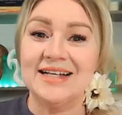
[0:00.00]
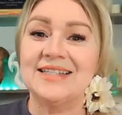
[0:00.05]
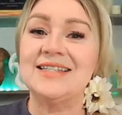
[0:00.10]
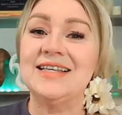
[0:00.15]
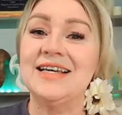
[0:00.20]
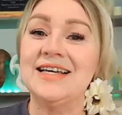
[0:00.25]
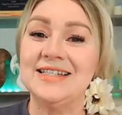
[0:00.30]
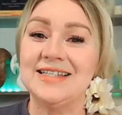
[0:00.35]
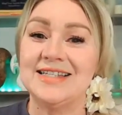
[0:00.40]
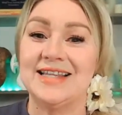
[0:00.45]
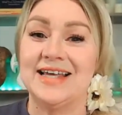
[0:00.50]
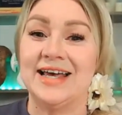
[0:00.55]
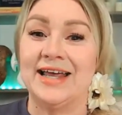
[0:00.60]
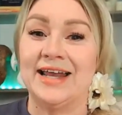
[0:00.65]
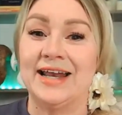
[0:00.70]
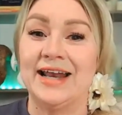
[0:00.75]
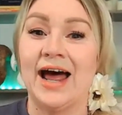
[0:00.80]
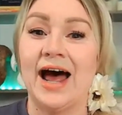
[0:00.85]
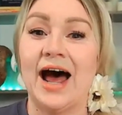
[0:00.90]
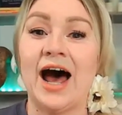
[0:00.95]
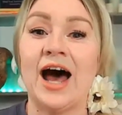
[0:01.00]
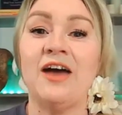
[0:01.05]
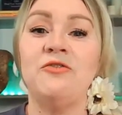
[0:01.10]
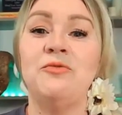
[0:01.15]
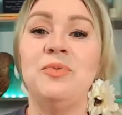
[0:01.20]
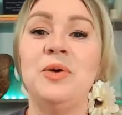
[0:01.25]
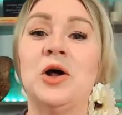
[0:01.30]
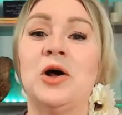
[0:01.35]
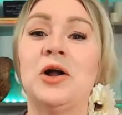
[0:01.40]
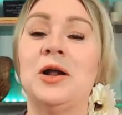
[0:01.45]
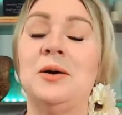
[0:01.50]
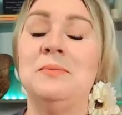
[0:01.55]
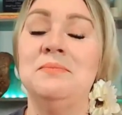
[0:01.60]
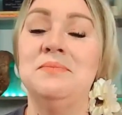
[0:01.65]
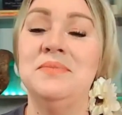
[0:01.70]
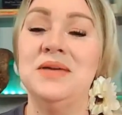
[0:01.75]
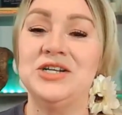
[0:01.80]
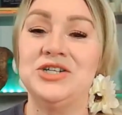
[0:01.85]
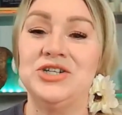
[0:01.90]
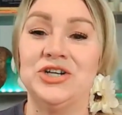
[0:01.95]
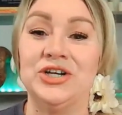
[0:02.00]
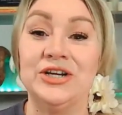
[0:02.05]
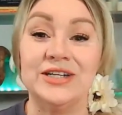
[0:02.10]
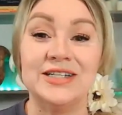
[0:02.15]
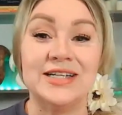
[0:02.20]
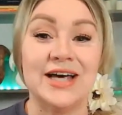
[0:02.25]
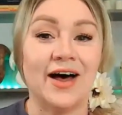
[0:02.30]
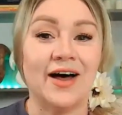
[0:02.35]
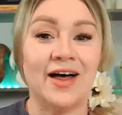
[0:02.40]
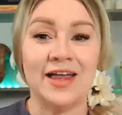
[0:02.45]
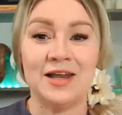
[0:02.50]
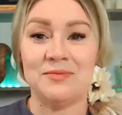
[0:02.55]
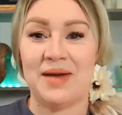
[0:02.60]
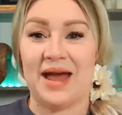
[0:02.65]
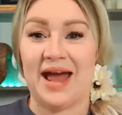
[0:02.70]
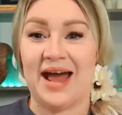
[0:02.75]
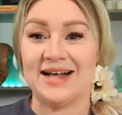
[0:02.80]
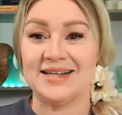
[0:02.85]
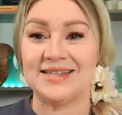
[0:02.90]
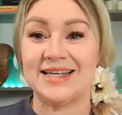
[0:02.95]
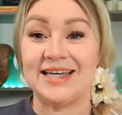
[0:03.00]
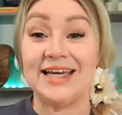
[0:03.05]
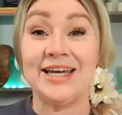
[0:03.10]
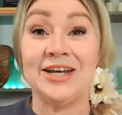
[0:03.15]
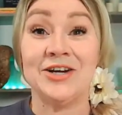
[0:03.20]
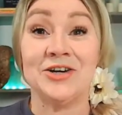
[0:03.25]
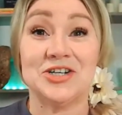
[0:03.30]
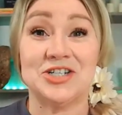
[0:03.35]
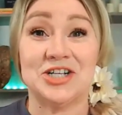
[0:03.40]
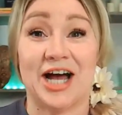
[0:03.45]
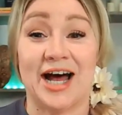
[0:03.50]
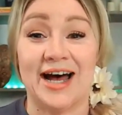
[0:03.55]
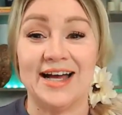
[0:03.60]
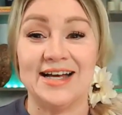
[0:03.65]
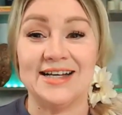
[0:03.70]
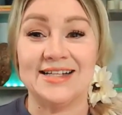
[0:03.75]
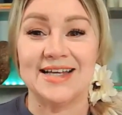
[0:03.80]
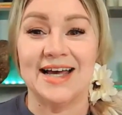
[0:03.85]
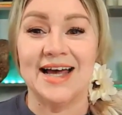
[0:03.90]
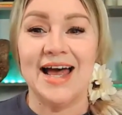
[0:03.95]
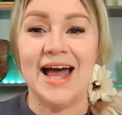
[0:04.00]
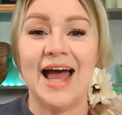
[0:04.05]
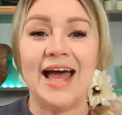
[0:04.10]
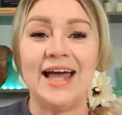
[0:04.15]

Since then, I've been on a mission to unmask, energize,